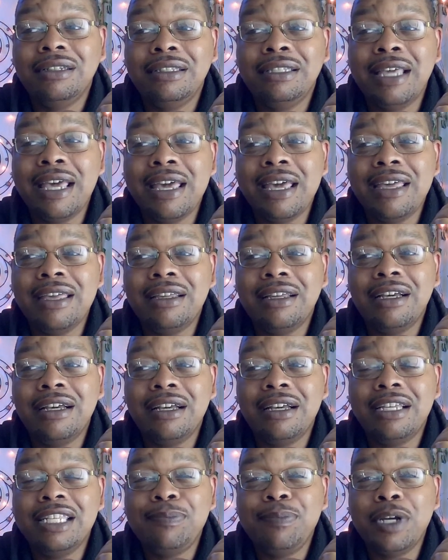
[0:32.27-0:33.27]
That
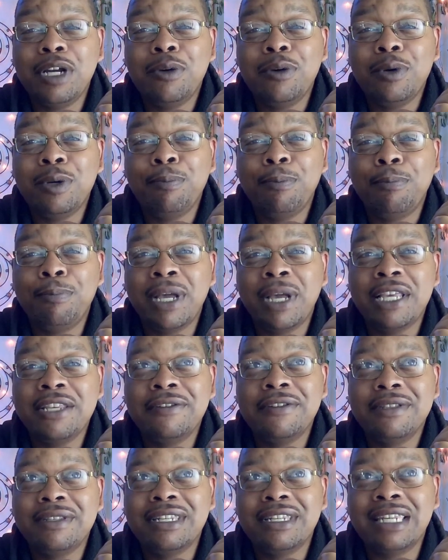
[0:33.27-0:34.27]
spirit would
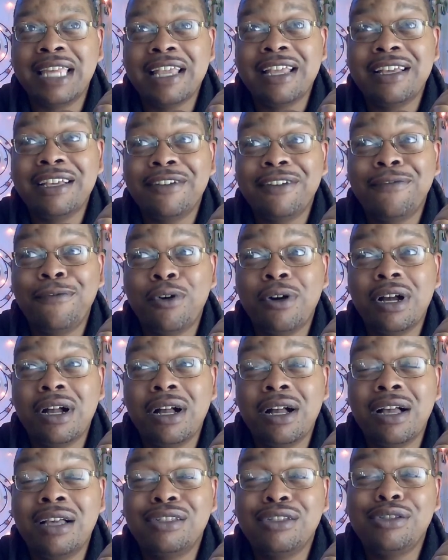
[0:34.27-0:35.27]
best like for
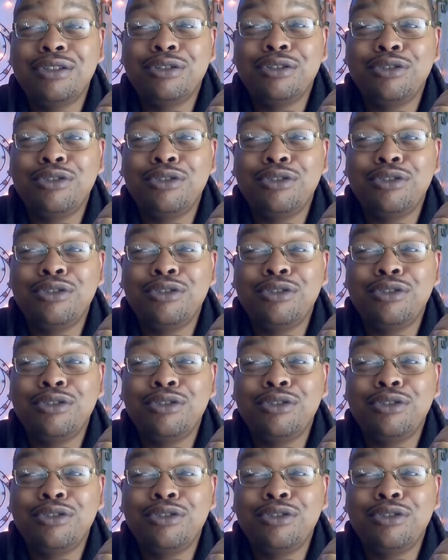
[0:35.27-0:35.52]
us